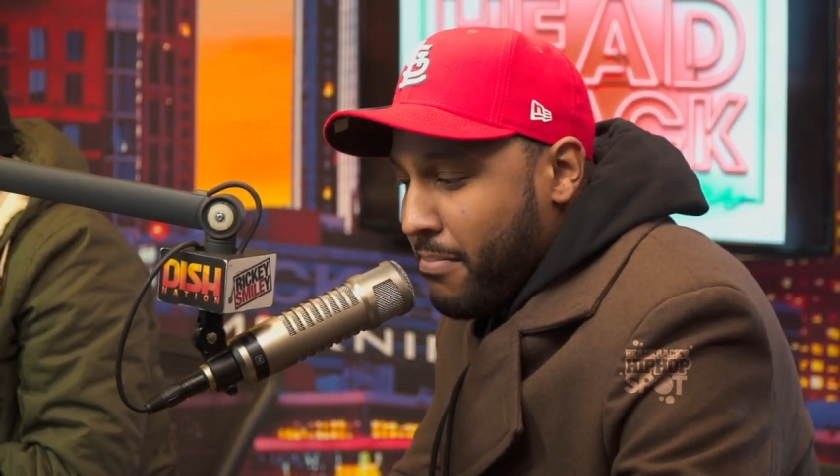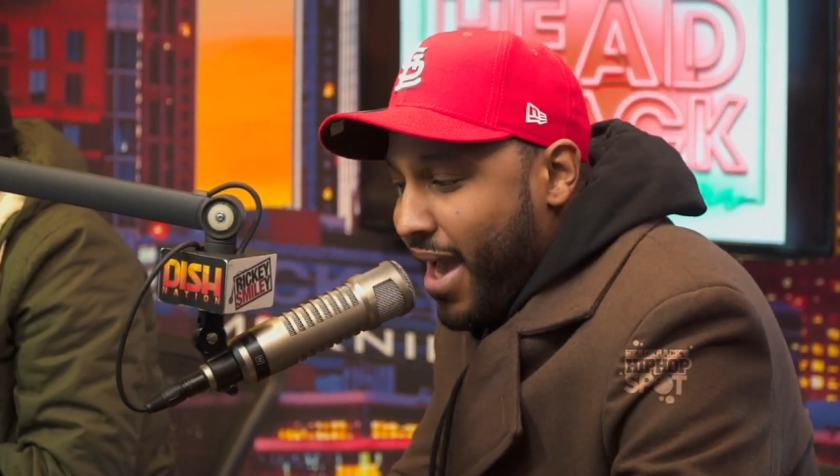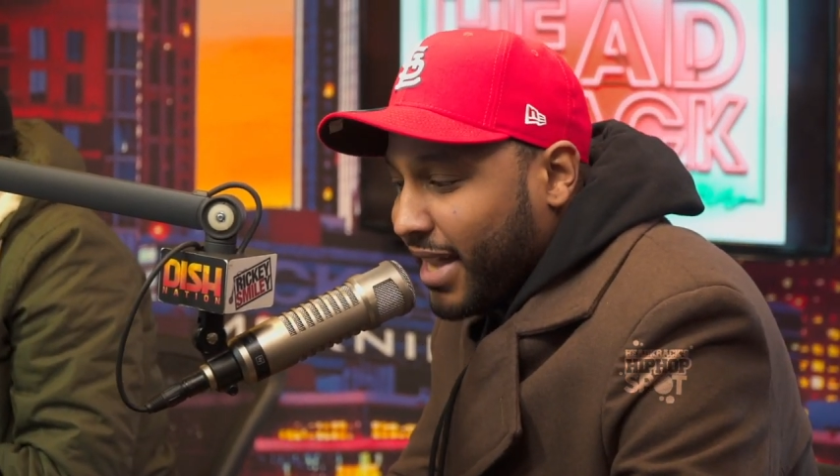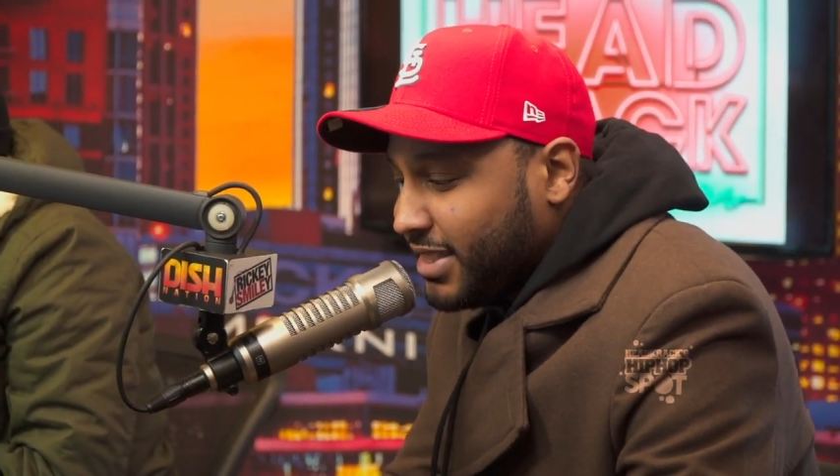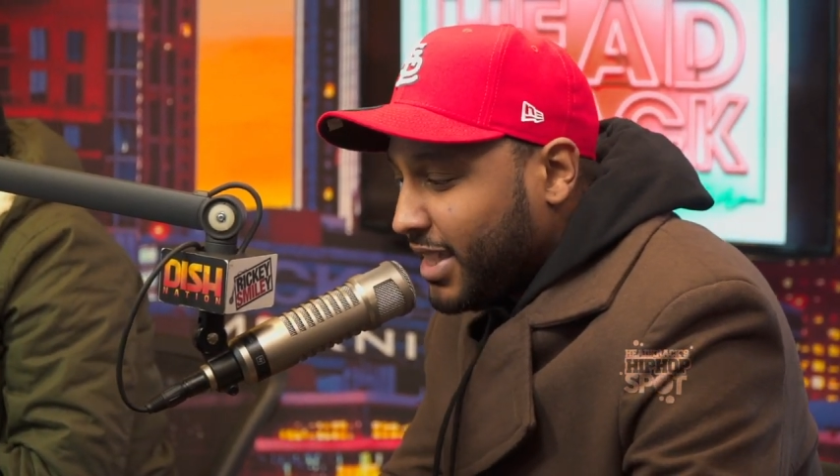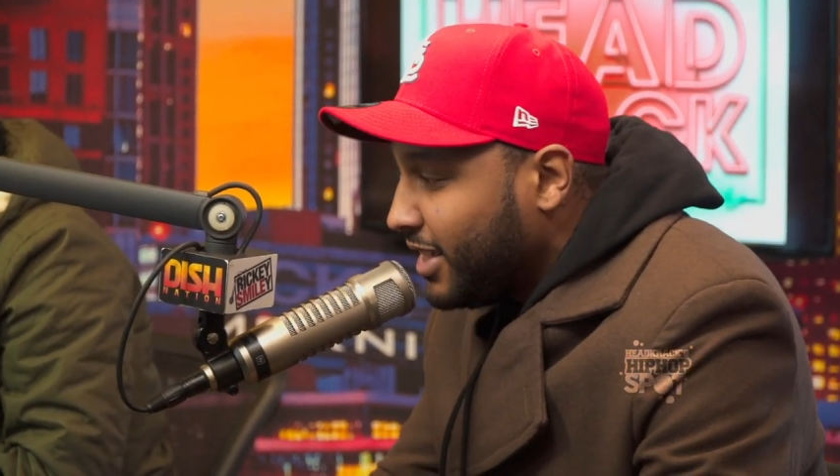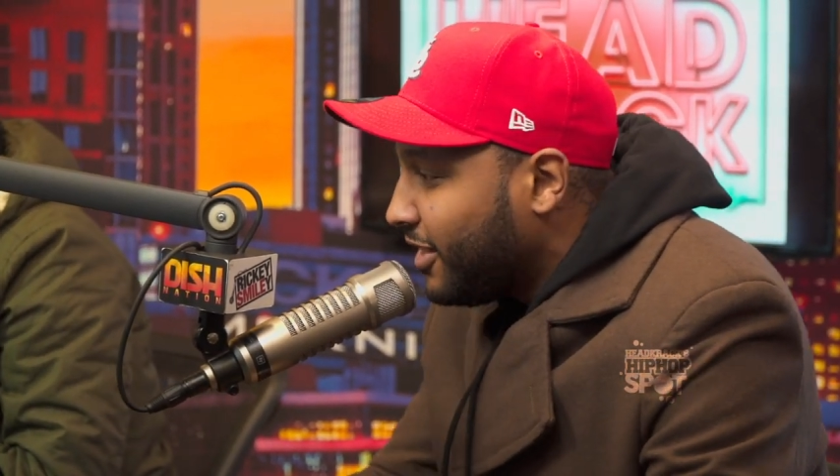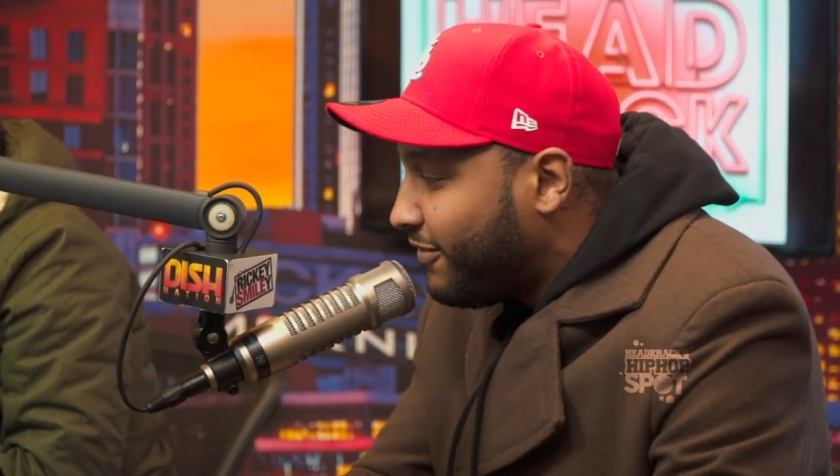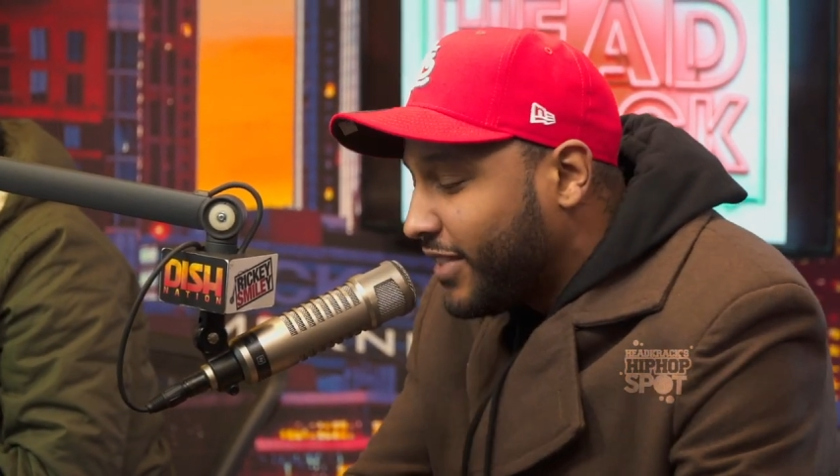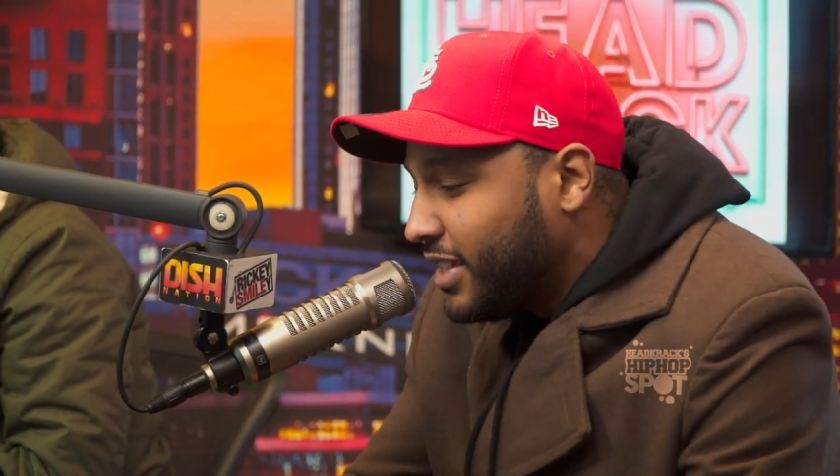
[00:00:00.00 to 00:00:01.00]
magazine,
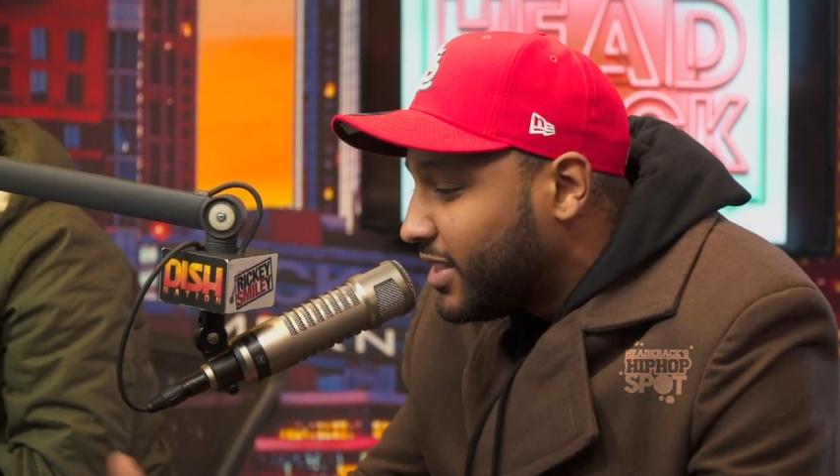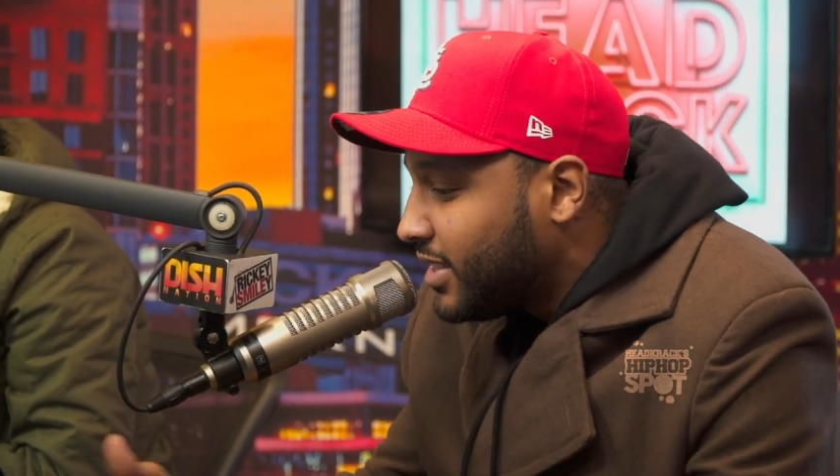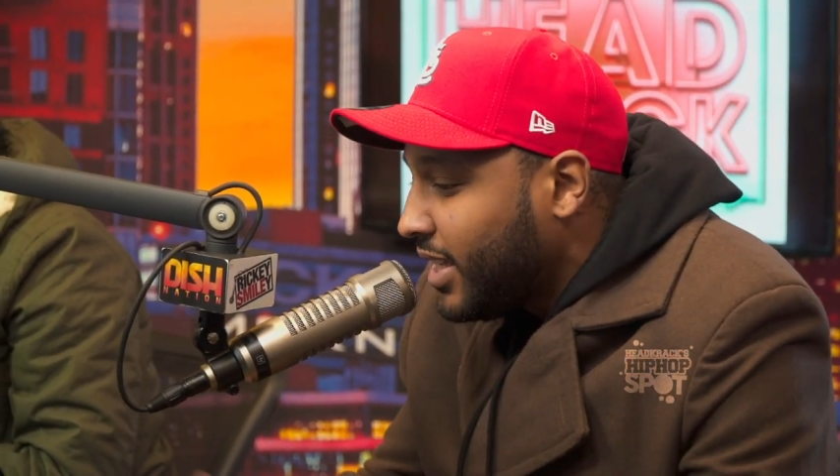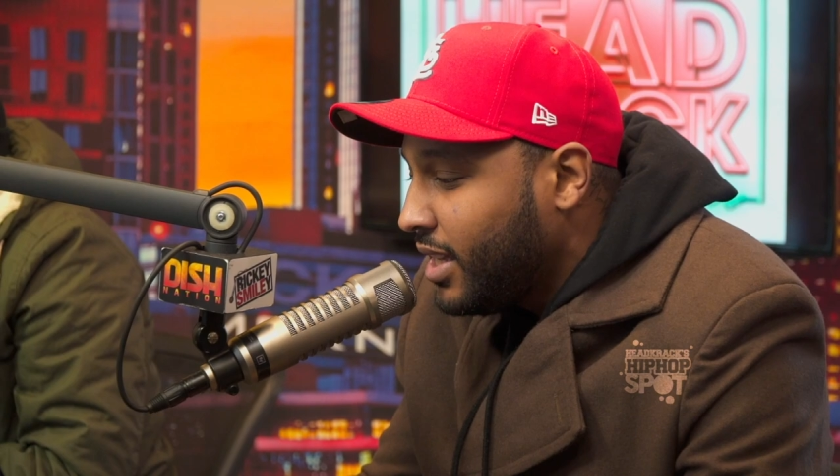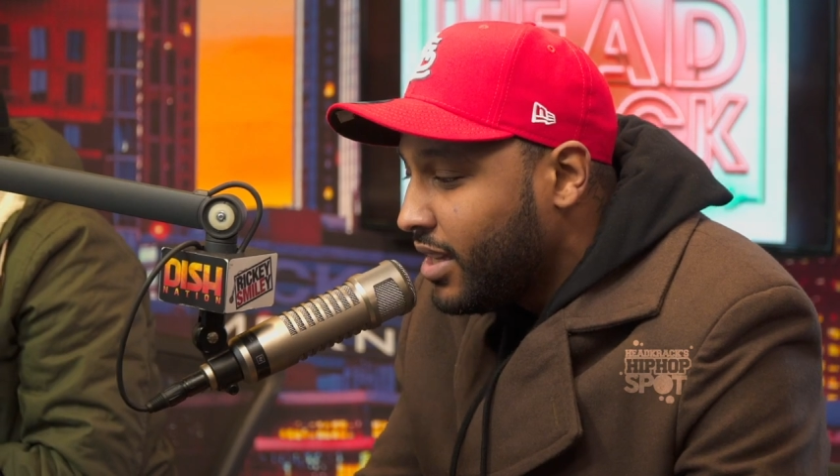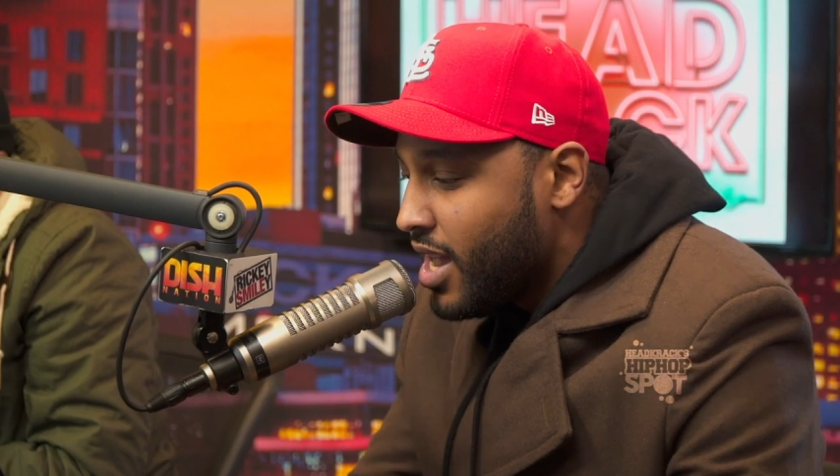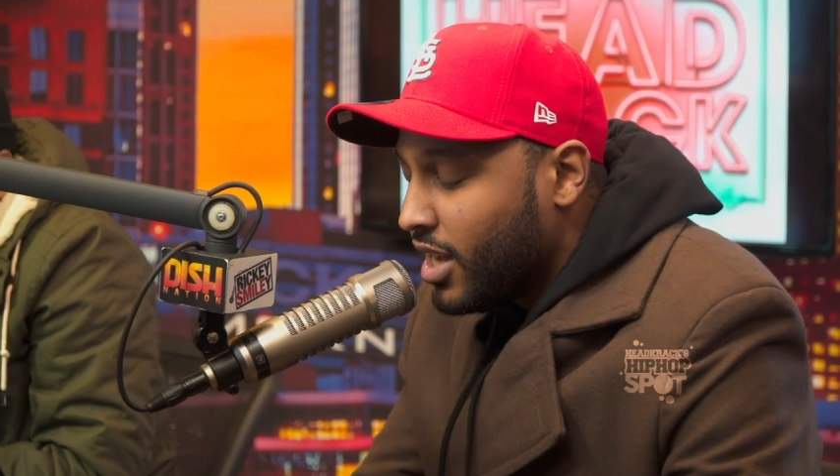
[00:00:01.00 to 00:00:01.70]
then flee the scene.